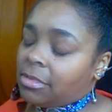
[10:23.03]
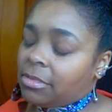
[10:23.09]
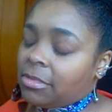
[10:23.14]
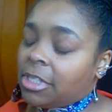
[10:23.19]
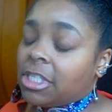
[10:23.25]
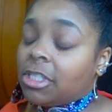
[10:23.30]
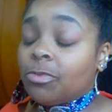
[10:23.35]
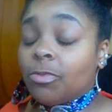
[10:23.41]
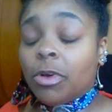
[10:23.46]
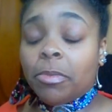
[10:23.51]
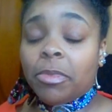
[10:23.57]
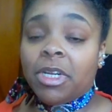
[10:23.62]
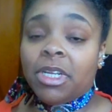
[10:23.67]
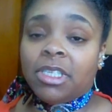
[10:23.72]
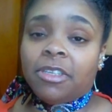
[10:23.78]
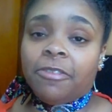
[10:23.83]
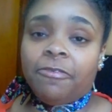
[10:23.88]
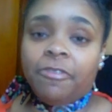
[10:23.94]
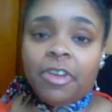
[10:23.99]
This woman
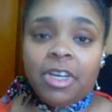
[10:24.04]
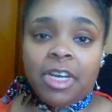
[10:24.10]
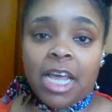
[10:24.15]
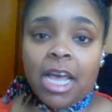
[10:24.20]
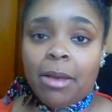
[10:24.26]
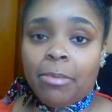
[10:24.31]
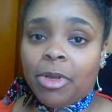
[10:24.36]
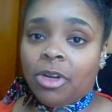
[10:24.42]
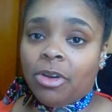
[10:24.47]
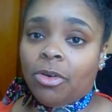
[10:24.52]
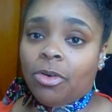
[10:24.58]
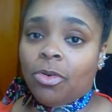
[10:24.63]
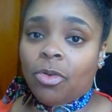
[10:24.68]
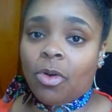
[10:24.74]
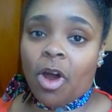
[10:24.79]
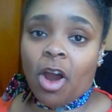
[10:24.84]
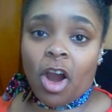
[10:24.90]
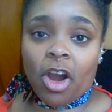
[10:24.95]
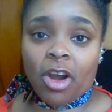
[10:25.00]
is a
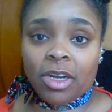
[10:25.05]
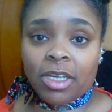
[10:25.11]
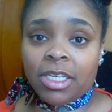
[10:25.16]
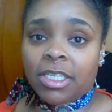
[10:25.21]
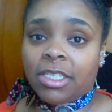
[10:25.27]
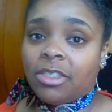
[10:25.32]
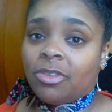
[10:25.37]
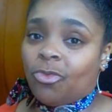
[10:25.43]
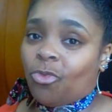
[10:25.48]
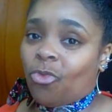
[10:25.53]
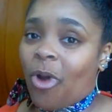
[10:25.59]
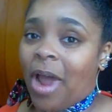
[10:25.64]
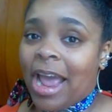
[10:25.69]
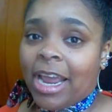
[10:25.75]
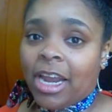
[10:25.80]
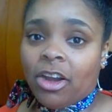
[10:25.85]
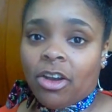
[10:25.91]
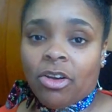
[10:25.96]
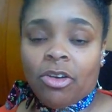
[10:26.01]
phenomenal artist,
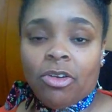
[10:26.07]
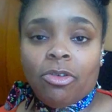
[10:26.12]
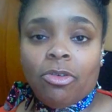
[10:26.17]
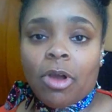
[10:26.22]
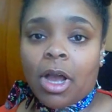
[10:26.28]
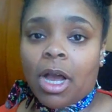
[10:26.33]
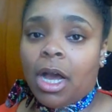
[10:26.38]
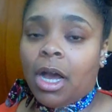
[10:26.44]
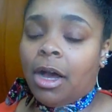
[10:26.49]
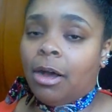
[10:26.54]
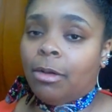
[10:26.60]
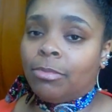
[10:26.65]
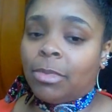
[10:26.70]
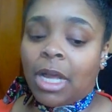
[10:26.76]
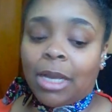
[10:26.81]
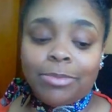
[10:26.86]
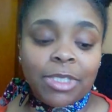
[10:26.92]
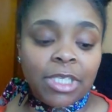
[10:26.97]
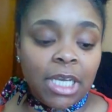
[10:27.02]
writer. I'm
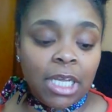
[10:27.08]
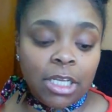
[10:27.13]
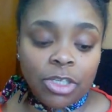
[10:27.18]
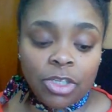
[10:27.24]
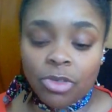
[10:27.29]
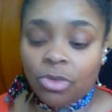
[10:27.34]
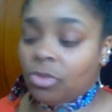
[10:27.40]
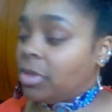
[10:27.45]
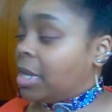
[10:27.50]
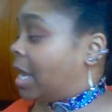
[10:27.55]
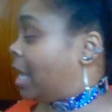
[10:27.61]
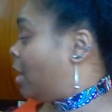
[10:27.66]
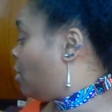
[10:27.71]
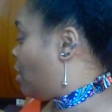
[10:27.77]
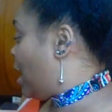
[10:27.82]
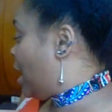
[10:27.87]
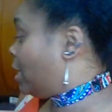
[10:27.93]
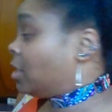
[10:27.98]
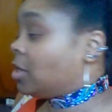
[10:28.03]
telling you
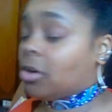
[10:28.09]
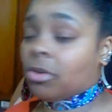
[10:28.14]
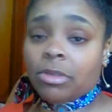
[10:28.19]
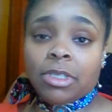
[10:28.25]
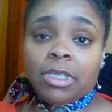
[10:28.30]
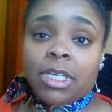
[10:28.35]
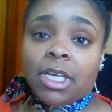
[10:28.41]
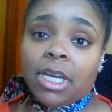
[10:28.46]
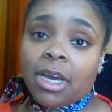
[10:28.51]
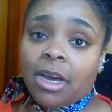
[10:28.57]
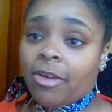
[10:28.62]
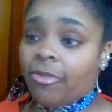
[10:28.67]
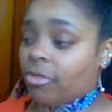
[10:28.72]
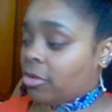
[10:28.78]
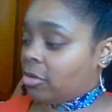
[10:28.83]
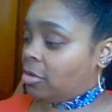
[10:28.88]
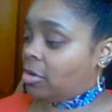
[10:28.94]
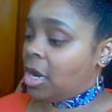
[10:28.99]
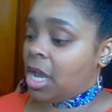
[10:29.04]
now, I know that the
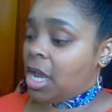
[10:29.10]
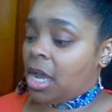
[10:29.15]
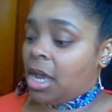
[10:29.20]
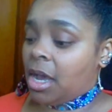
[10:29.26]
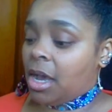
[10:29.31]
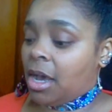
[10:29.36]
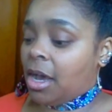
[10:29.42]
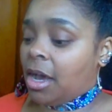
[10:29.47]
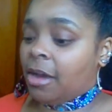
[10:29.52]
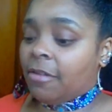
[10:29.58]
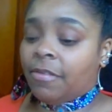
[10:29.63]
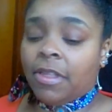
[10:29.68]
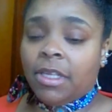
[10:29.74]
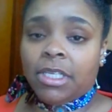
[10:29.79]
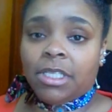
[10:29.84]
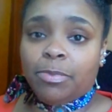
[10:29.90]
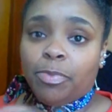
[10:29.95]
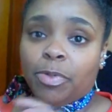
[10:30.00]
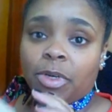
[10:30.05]
cover of
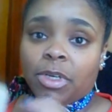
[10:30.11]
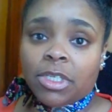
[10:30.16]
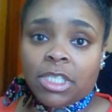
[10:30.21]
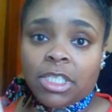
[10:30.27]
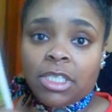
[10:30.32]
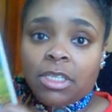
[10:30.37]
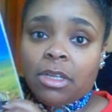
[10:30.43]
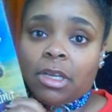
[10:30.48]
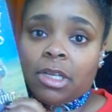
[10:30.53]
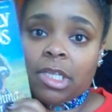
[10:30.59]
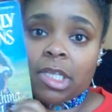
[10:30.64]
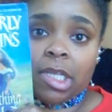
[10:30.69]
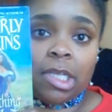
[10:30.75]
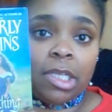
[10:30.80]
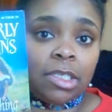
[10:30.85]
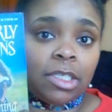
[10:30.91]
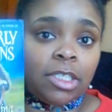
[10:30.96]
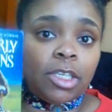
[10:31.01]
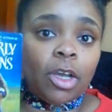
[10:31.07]
these books
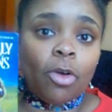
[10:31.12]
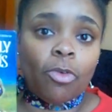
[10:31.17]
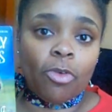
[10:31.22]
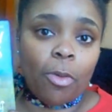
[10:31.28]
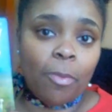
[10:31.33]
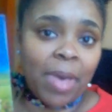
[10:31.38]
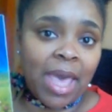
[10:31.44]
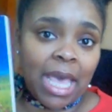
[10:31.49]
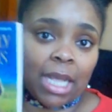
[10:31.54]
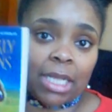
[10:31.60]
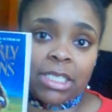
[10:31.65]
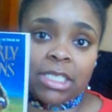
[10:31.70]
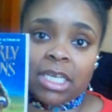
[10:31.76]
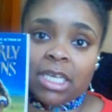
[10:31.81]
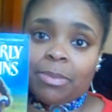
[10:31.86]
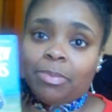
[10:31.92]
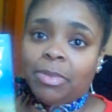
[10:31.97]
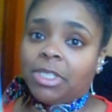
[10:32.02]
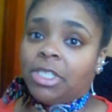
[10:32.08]
looks so
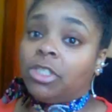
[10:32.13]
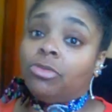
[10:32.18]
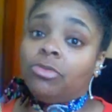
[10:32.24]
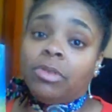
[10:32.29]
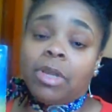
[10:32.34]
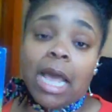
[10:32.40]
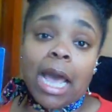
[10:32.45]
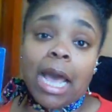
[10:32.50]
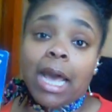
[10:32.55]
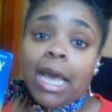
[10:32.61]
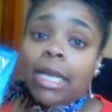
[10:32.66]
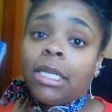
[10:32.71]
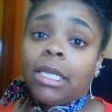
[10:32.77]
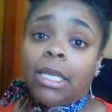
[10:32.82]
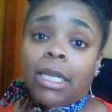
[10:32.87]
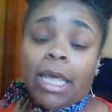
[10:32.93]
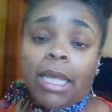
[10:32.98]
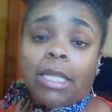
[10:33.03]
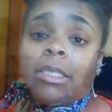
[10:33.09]
romantic, but do not
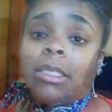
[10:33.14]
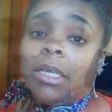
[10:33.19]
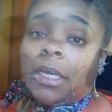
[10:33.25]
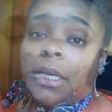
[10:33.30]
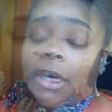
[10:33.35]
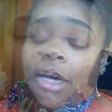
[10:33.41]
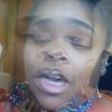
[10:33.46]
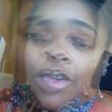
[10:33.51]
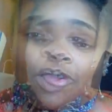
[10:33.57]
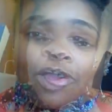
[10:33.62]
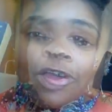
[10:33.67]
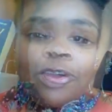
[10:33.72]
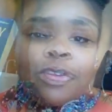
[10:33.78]
let the cover.